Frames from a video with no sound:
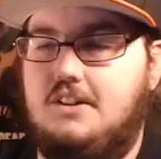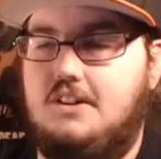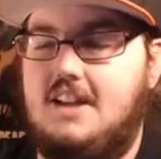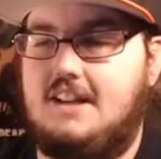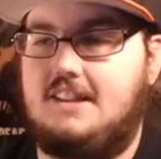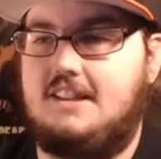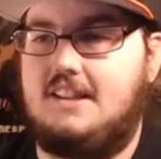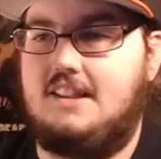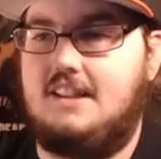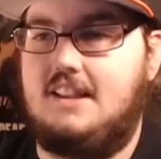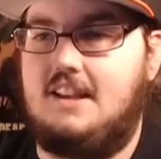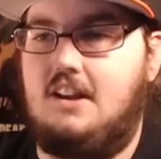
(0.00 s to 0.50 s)
they're
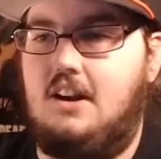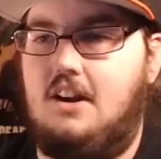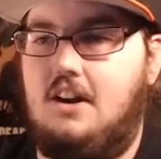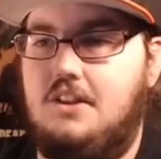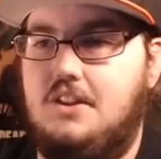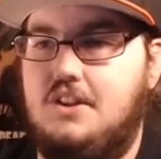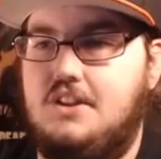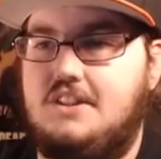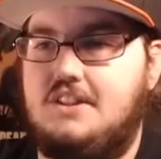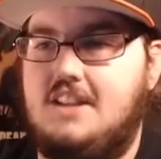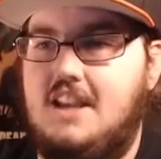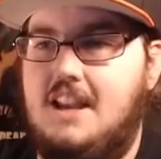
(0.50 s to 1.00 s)
technically all
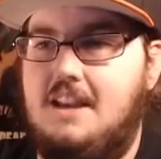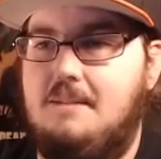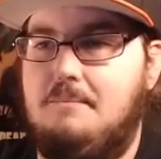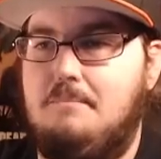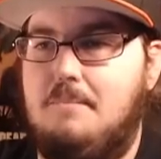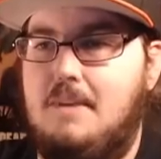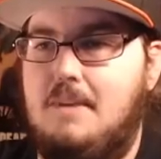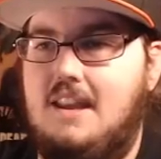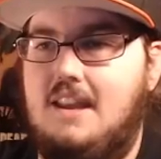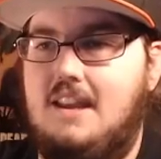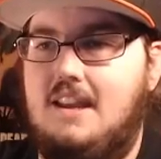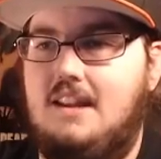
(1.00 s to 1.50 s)
the same
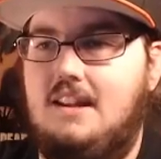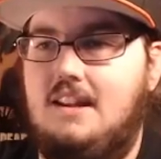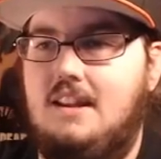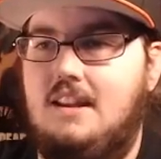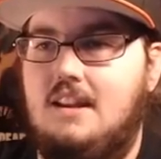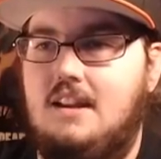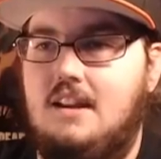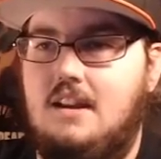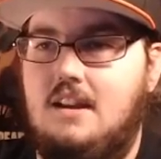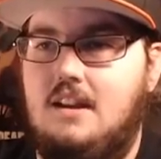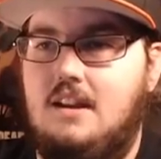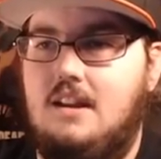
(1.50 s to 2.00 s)
being,
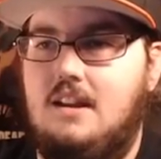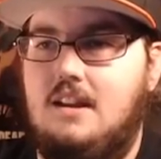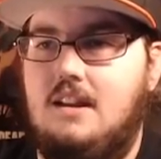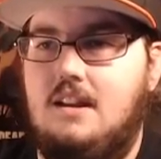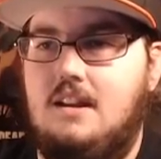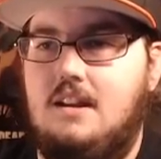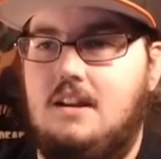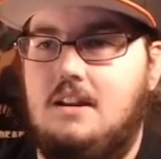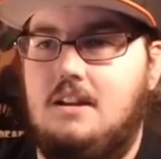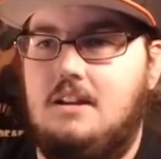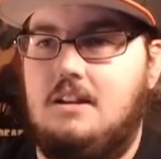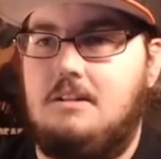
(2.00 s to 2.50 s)

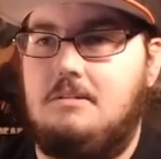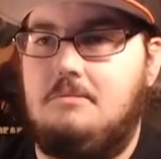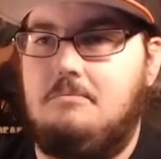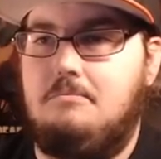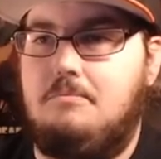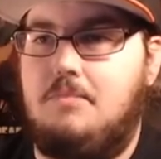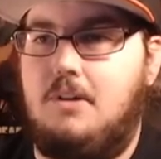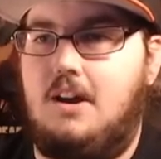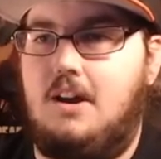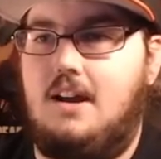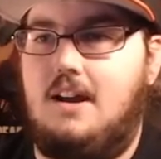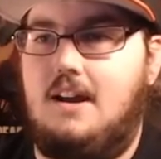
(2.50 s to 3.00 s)

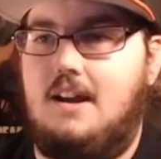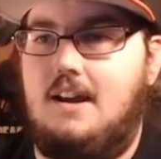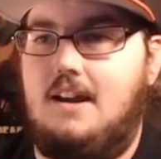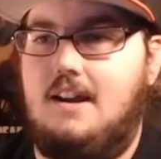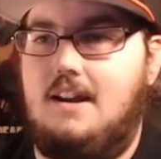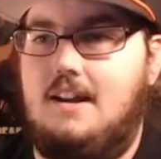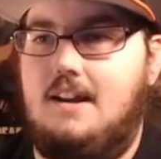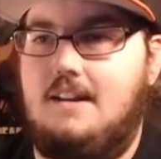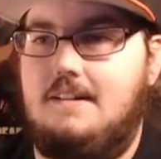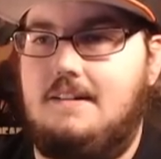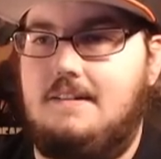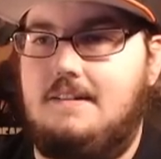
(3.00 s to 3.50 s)

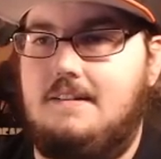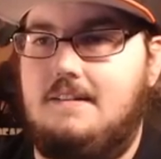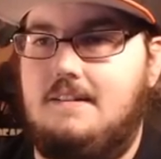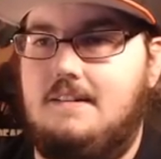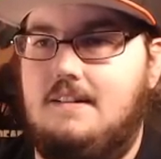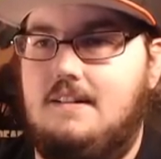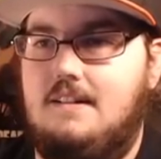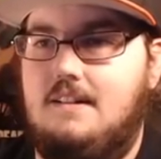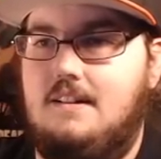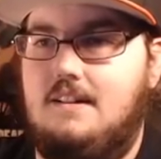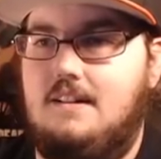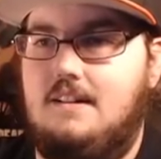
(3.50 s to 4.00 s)
but
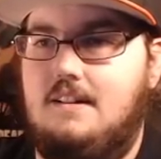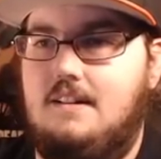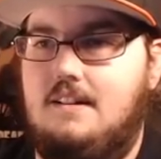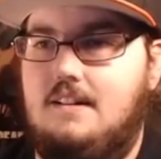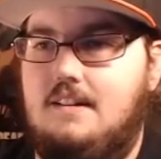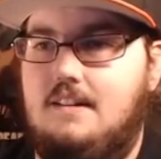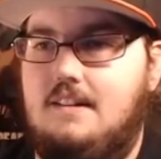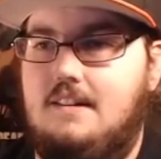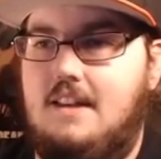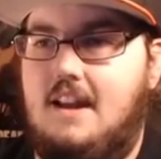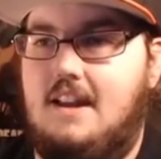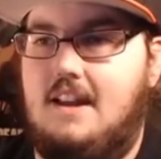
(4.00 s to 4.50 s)

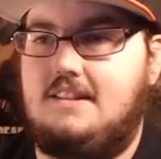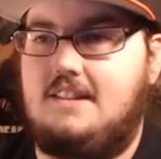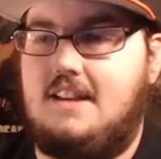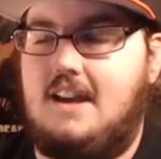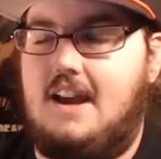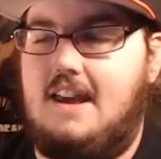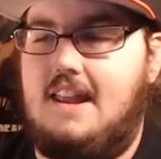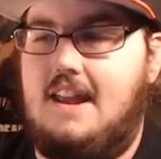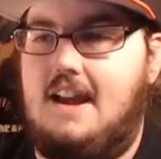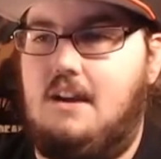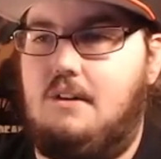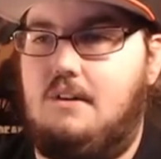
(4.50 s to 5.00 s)
that's
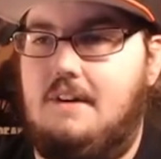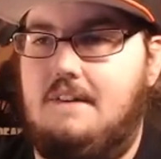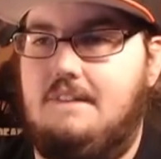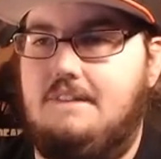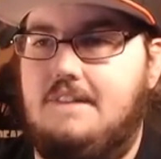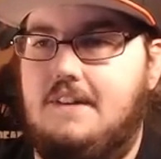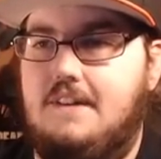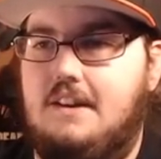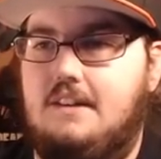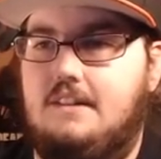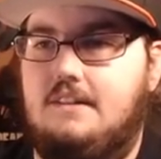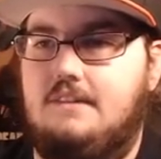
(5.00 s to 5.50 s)
kind of how I
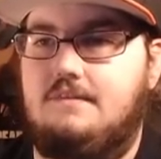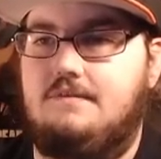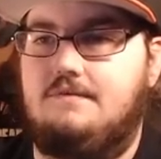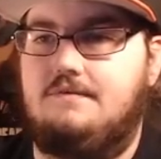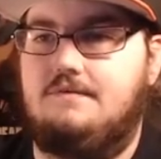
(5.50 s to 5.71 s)
feel.